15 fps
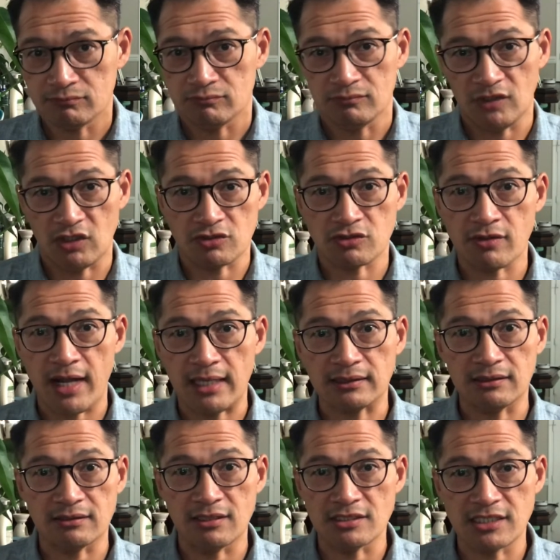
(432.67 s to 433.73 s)
their tract,
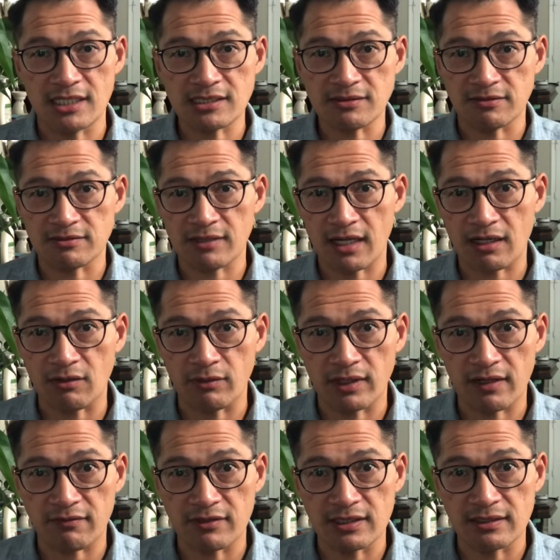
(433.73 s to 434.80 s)
their digestive tract, or
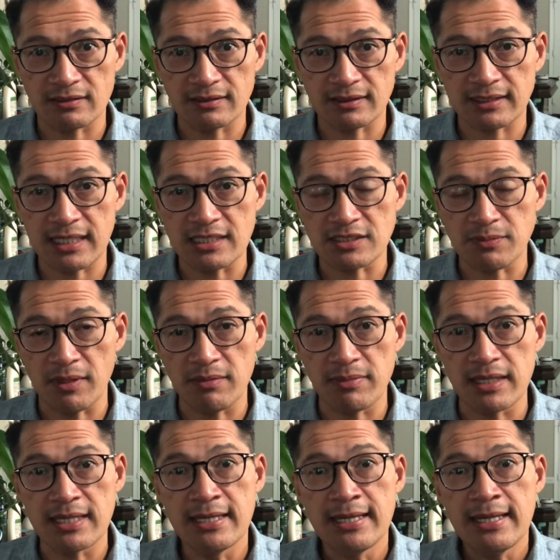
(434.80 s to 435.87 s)
whatever the case may
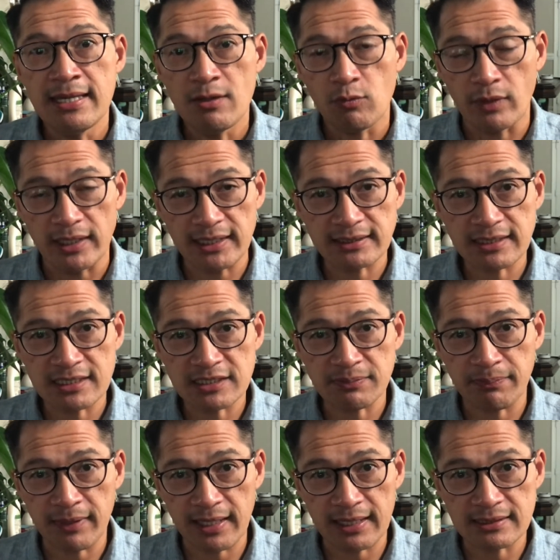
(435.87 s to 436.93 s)
be. When it
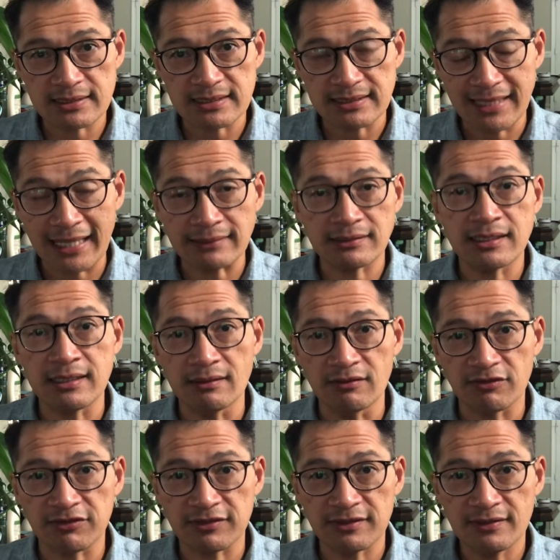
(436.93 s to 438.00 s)
expands, that
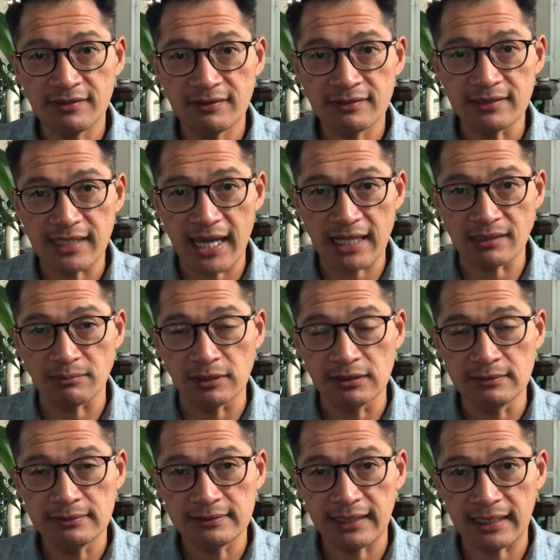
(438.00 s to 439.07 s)
kills the animal,
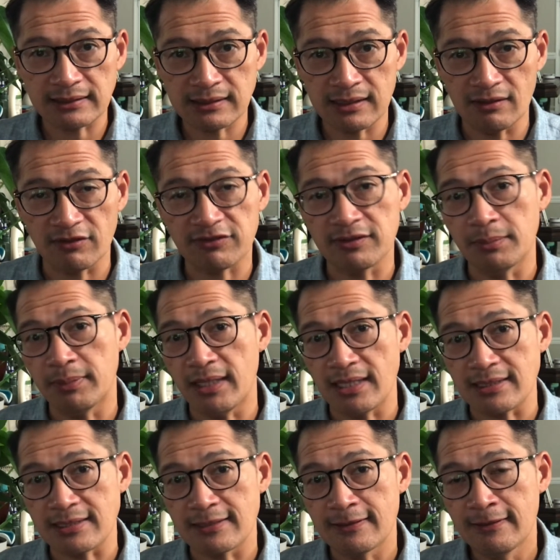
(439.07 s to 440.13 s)
that kills the bug.
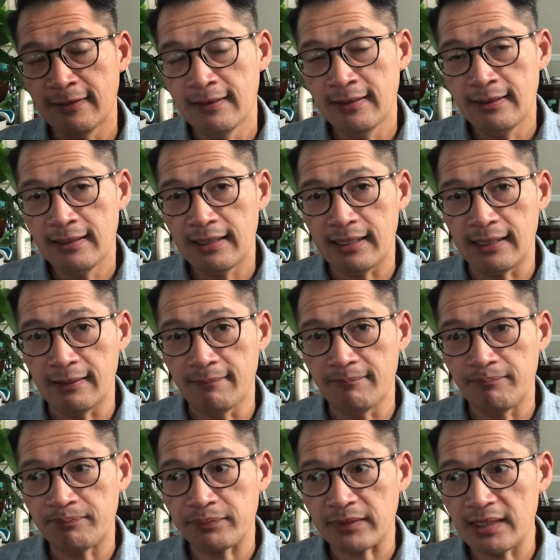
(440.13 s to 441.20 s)

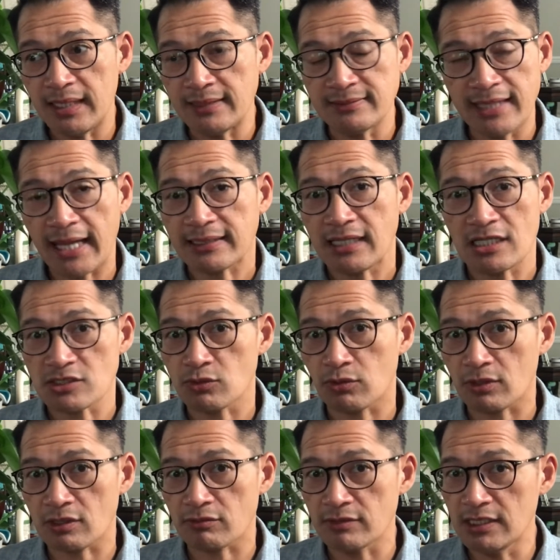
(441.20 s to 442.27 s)
And that has
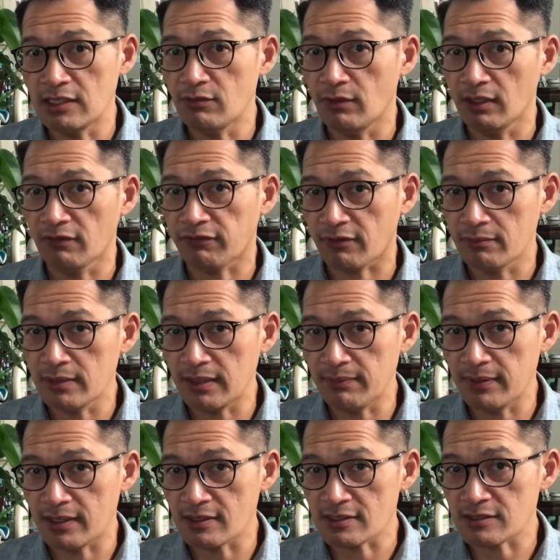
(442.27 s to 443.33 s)
worked really well for me,
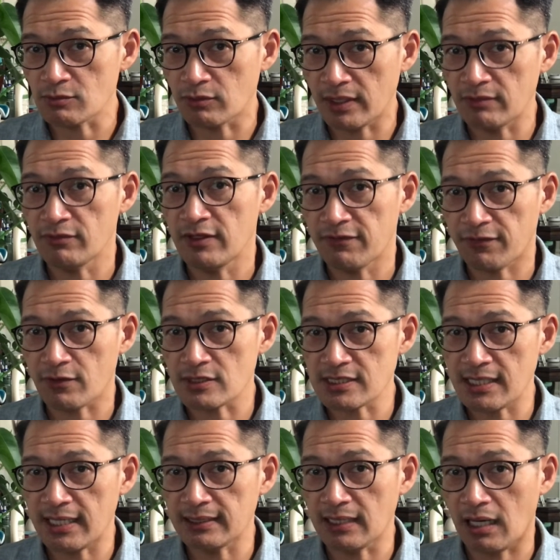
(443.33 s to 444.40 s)
because when we first
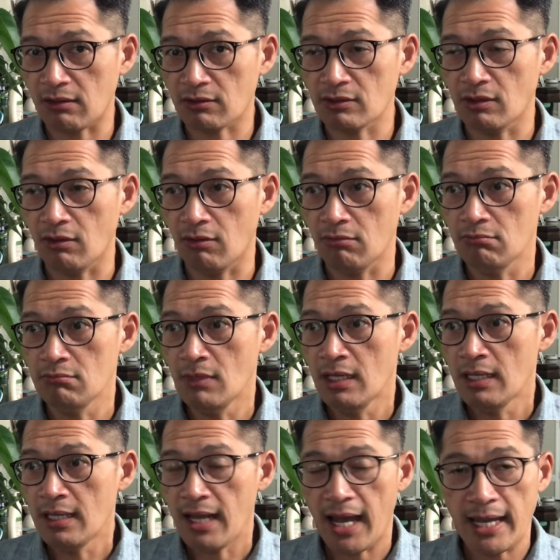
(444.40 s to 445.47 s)
had our home,
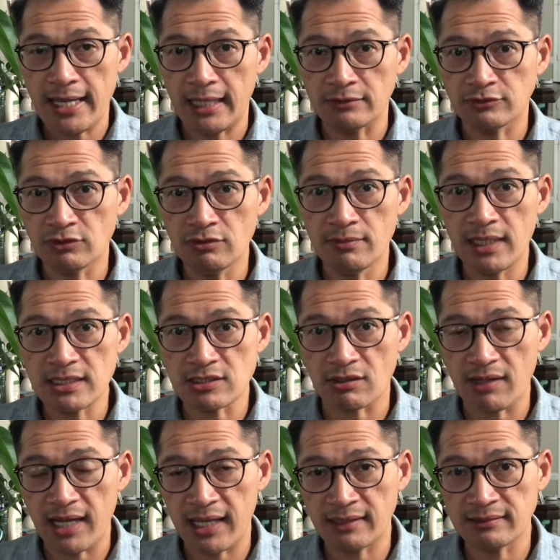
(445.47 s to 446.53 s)
I had 2
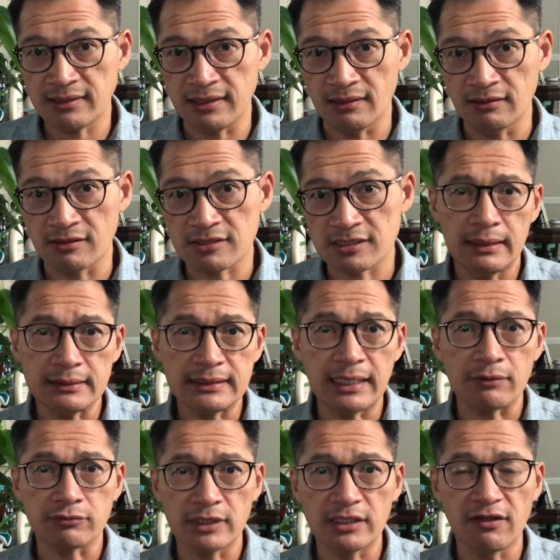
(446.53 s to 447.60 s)
major anthills
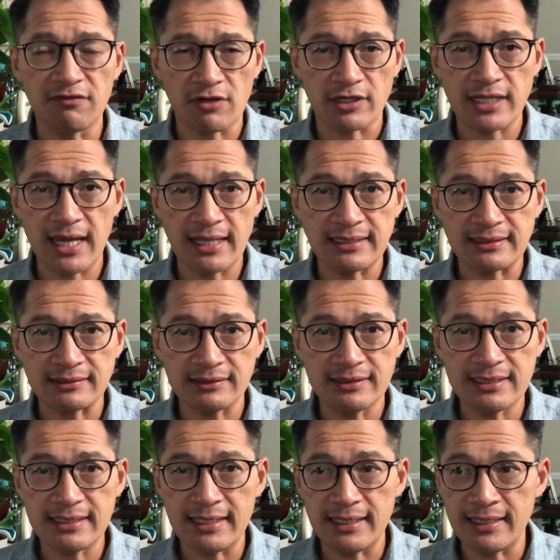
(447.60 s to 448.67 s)
get rid of
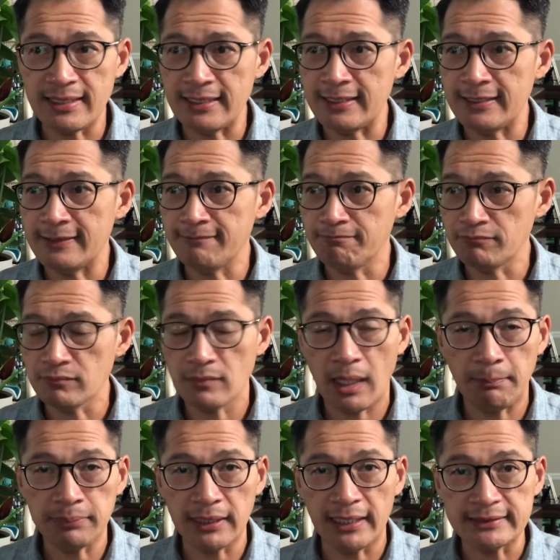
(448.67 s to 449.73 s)
organically, and
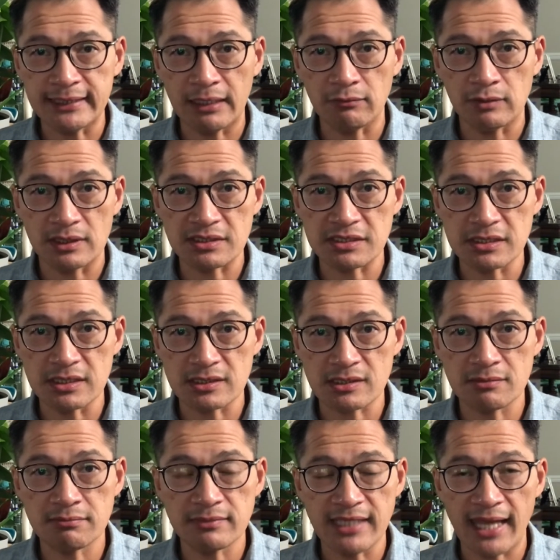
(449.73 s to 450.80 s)
applied that one
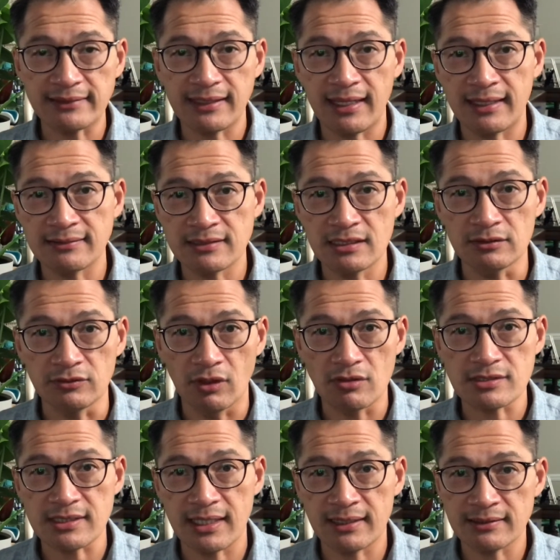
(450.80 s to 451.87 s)
season. That anthill,
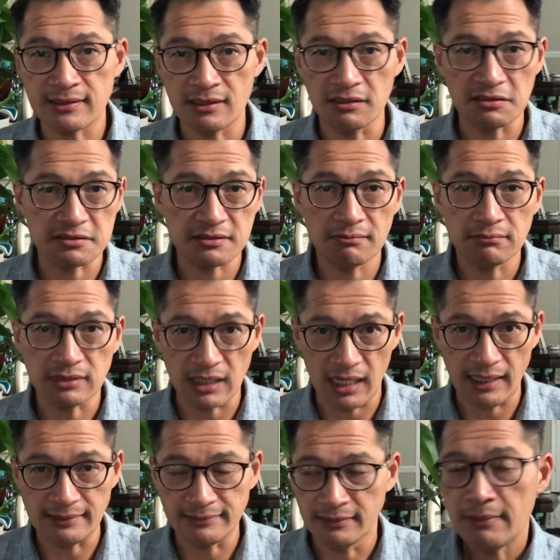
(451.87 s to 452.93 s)
those anthills,
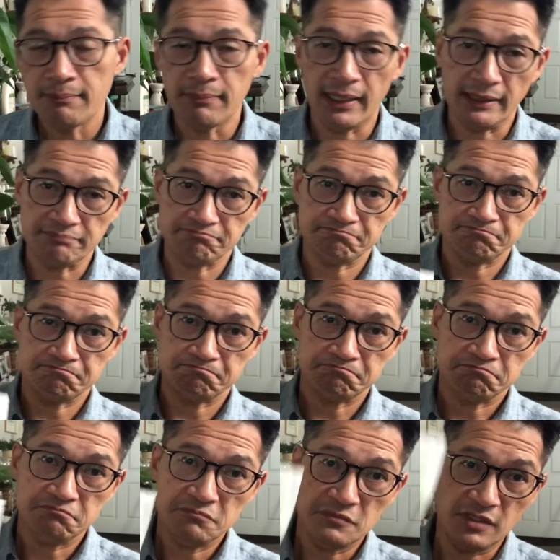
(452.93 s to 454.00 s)
gone. But
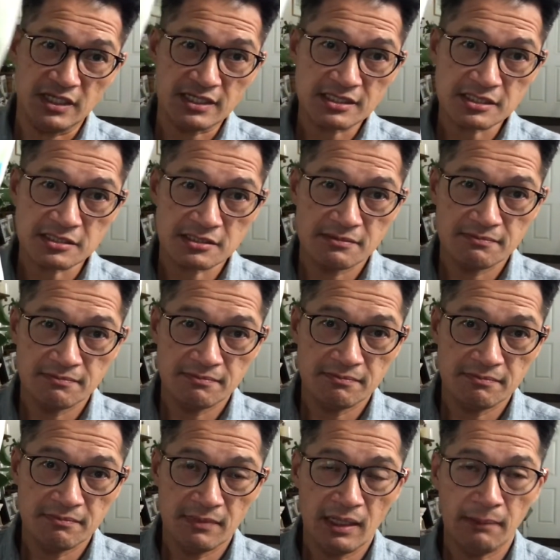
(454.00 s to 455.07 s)
this,
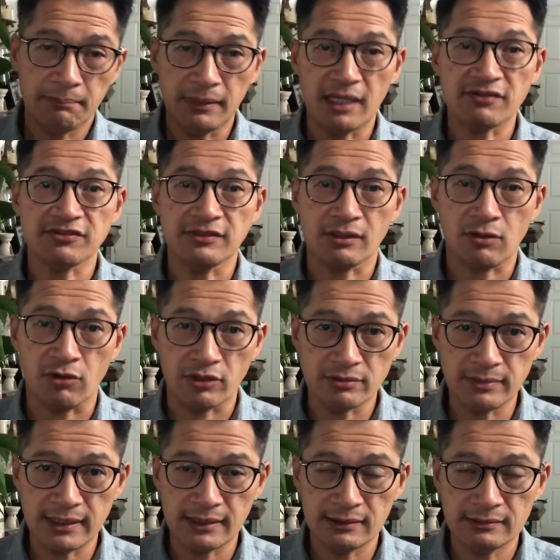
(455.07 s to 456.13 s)
plus the
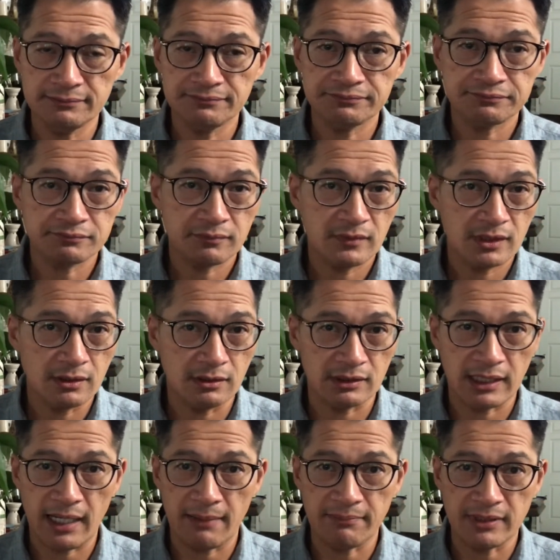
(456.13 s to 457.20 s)
cornmeal, good
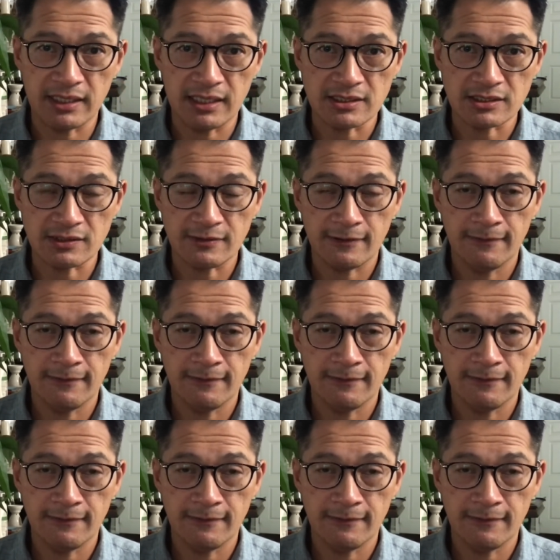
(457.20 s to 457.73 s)
combination.